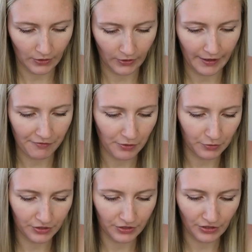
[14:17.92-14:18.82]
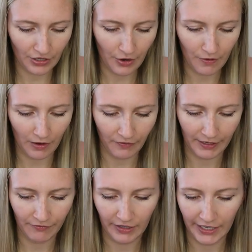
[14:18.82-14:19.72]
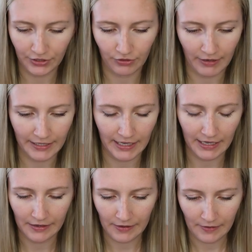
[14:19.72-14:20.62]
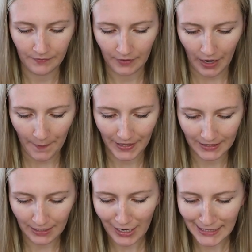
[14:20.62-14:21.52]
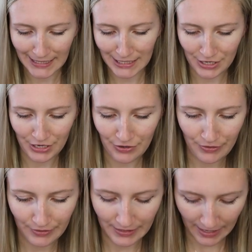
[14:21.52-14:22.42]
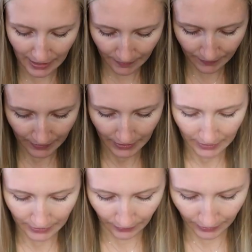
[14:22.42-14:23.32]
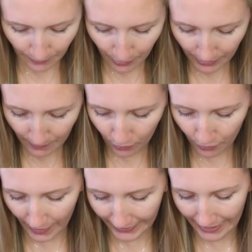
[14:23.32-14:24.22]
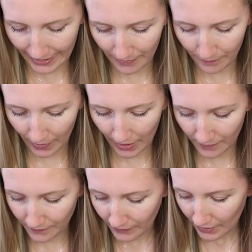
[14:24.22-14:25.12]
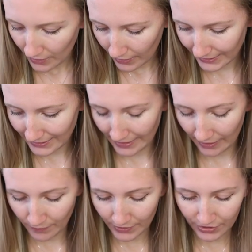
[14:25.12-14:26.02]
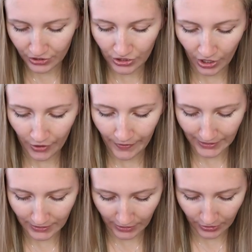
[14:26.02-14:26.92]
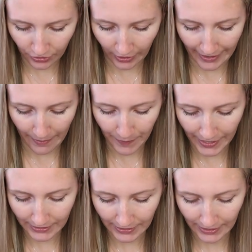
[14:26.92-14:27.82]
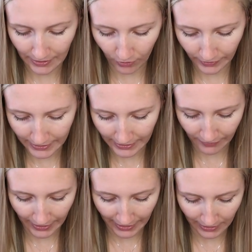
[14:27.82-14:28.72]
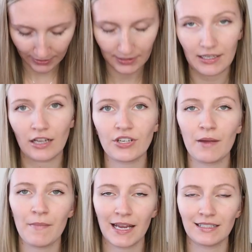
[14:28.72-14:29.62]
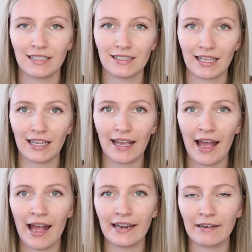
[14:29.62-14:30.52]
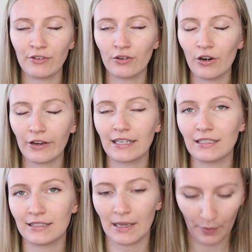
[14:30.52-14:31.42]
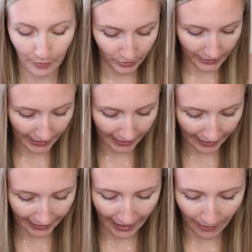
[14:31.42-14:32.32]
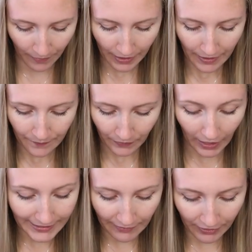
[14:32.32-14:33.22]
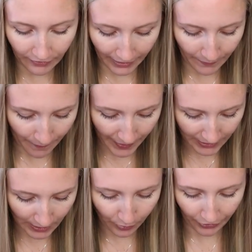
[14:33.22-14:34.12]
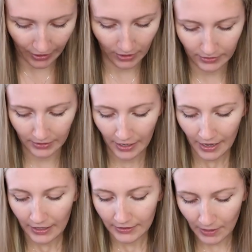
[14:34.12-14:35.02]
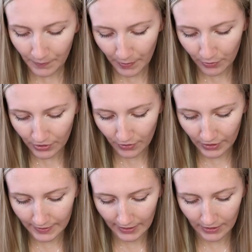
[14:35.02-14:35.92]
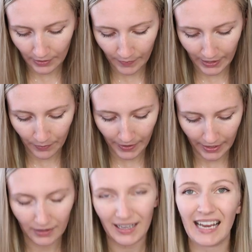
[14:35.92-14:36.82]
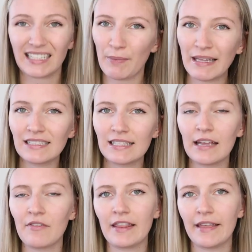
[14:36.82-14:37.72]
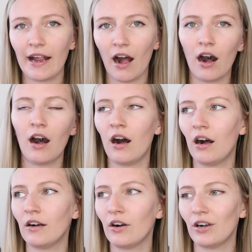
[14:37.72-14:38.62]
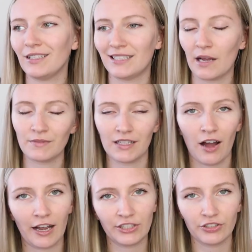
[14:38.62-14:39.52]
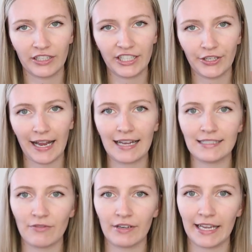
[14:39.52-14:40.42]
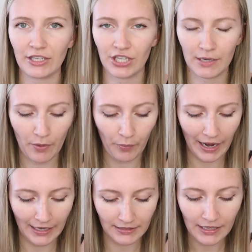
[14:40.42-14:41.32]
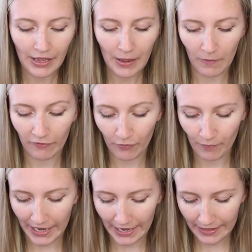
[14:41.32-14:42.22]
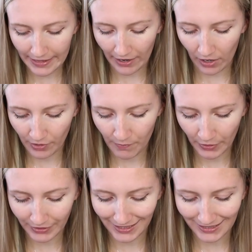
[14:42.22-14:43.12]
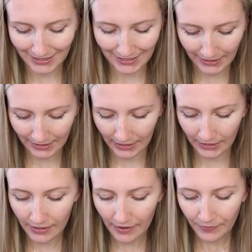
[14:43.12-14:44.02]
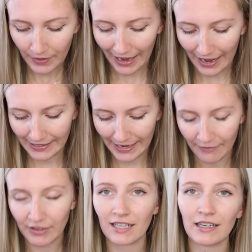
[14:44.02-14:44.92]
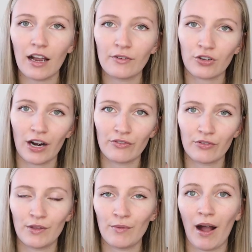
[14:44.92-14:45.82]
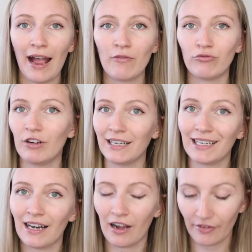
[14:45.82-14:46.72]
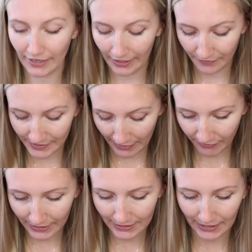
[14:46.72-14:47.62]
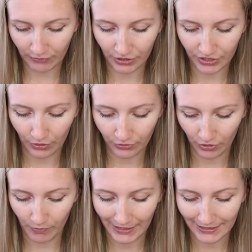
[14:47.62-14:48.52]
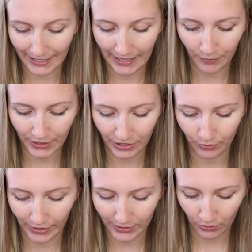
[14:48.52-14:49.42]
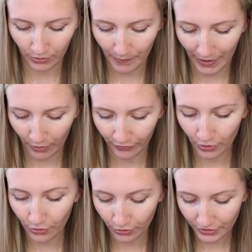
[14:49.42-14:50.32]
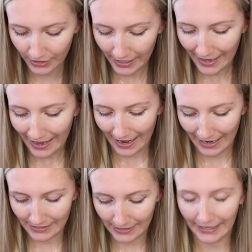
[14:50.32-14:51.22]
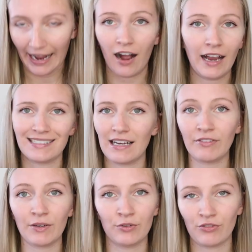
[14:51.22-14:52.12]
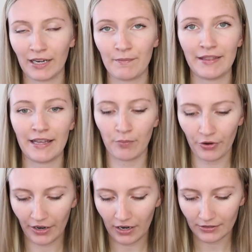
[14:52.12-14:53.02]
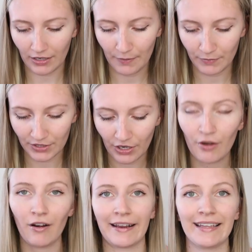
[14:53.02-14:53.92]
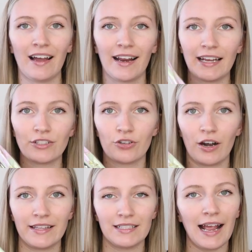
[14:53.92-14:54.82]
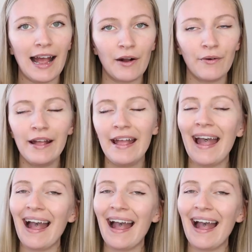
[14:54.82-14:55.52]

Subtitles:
Oh, that feels so lovely and rich already. Excited to use them. So I'm gonna put them all back in, but Like I said, I'm so excited to try it. Pixie honestly released such amazing skincare, and if you're looking to step up your skincare game, I definitely recommend Pixie products. Some people do consider them a little bit expensive, and they are in terms of the high street. You can definitely get cheaper brands, but for me, they are the most consistent, and everything that I've tried from them, I have really loved, and I've definitely seen results on my skin, which is what it's all about, of course. And yeah, I definitely would recommend their products. I'm so lucky that I get to try this out.